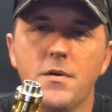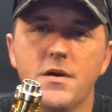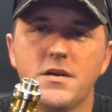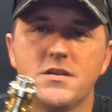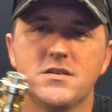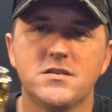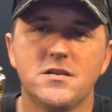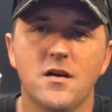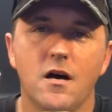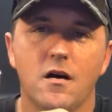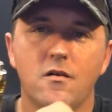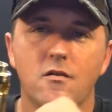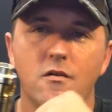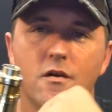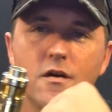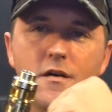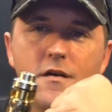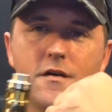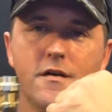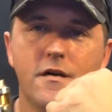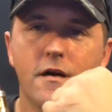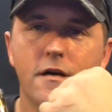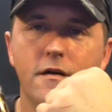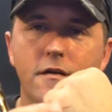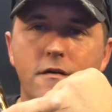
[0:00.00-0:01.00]
It's not going to
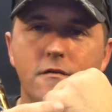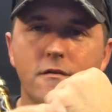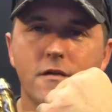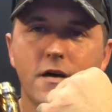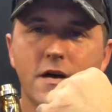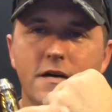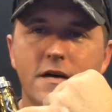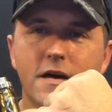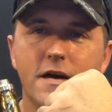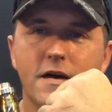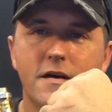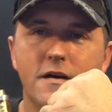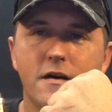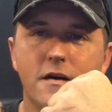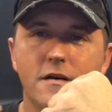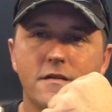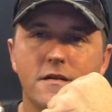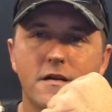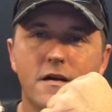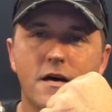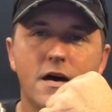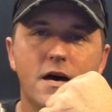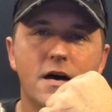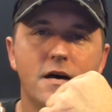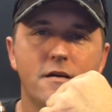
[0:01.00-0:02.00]
cut you like that cut
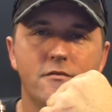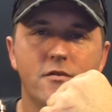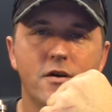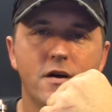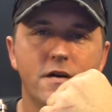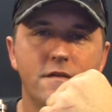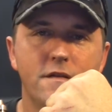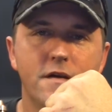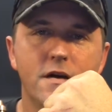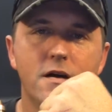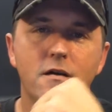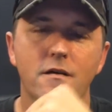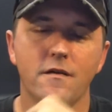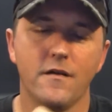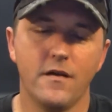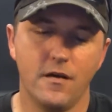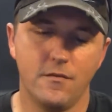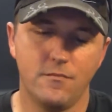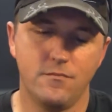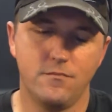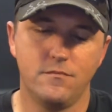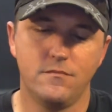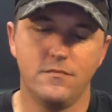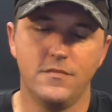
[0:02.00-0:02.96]
that I have right there that I